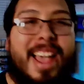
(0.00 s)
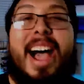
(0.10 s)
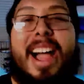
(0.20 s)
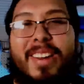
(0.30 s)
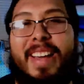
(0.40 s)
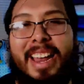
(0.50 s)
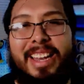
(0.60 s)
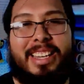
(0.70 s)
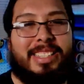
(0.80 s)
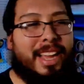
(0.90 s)
I know how to
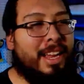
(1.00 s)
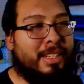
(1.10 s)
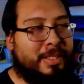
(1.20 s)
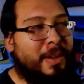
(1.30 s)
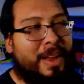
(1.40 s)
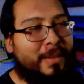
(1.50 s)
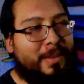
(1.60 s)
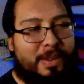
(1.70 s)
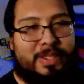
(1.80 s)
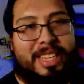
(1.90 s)
design, so I don't
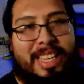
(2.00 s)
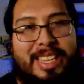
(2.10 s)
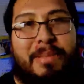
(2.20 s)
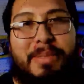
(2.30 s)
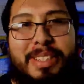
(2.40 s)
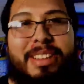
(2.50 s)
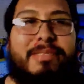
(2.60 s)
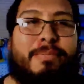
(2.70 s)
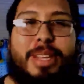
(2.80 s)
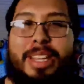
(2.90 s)
use that type of
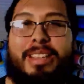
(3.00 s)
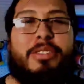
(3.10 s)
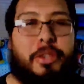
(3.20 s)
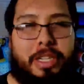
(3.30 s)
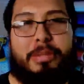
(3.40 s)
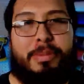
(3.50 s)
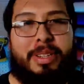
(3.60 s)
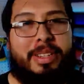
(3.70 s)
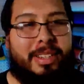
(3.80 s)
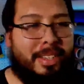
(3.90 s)
stuff, but trust
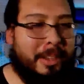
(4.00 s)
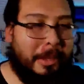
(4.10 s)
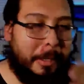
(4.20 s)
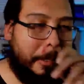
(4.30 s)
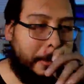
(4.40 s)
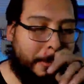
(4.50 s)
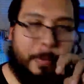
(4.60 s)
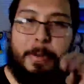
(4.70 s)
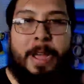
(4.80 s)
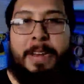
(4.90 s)
me, you do
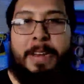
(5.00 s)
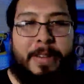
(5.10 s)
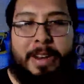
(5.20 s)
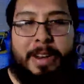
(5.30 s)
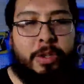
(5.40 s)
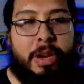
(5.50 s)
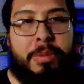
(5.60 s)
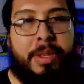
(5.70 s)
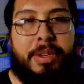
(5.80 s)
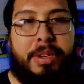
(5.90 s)
not need to know how to draw,
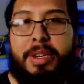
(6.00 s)
brother.